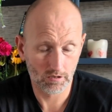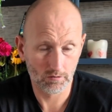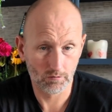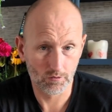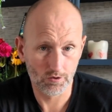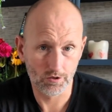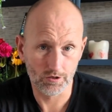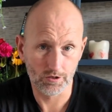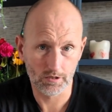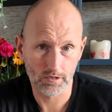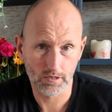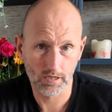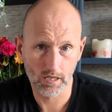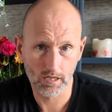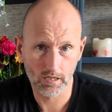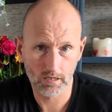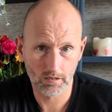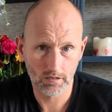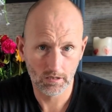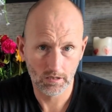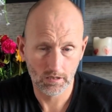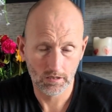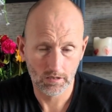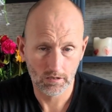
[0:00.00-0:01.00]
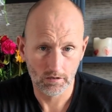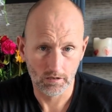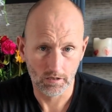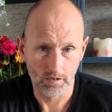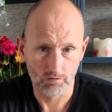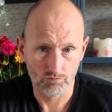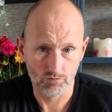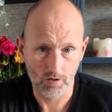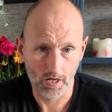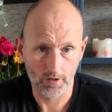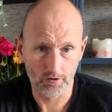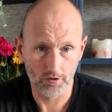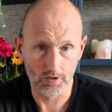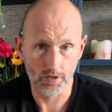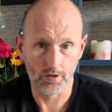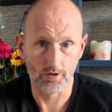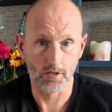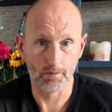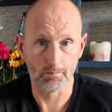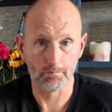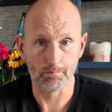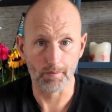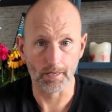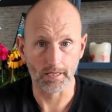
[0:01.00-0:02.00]
within your car rather than
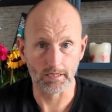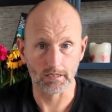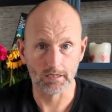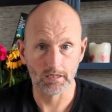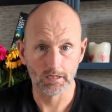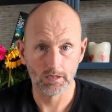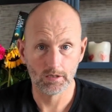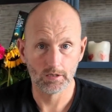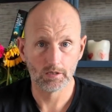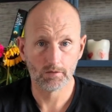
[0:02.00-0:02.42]
the big